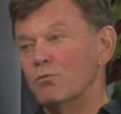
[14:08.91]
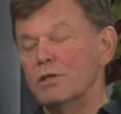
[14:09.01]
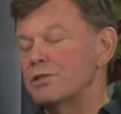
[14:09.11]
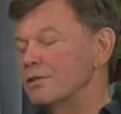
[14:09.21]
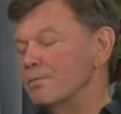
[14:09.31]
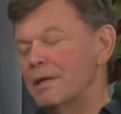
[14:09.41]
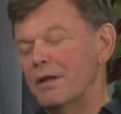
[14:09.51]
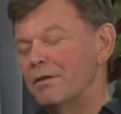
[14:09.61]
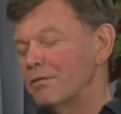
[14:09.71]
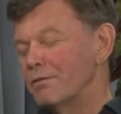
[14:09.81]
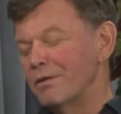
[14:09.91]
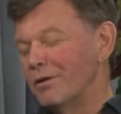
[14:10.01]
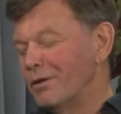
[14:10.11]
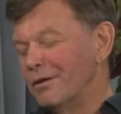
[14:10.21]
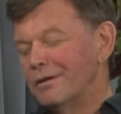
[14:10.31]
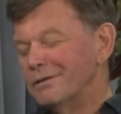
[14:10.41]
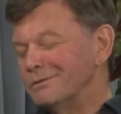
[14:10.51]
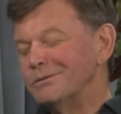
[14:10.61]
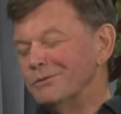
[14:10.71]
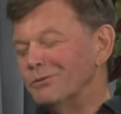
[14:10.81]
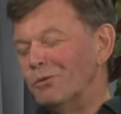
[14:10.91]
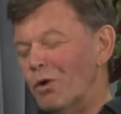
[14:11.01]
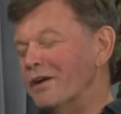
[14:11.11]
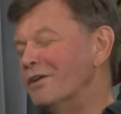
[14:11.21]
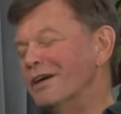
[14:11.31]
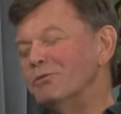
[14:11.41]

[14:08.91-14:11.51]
which has been wonderful.